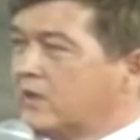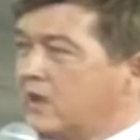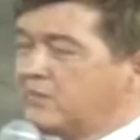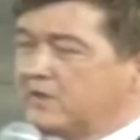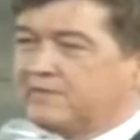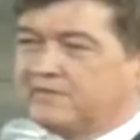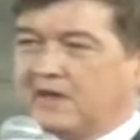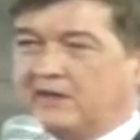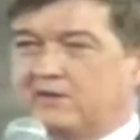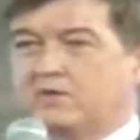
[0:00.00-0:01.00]
it to a couple
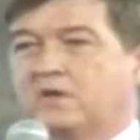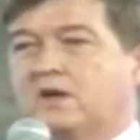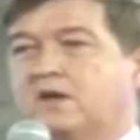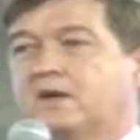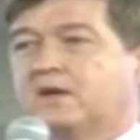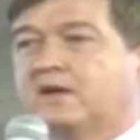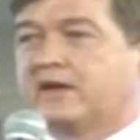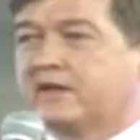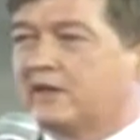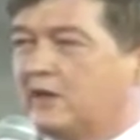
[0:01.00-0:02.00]
of other
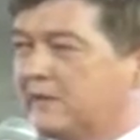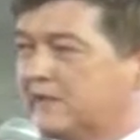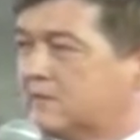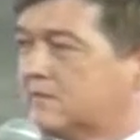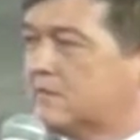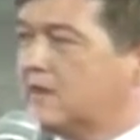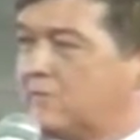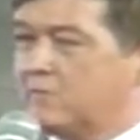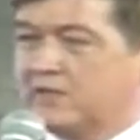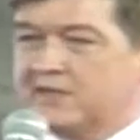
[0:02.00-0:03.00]
economic
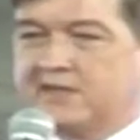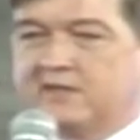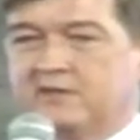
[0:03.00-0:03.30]
numbers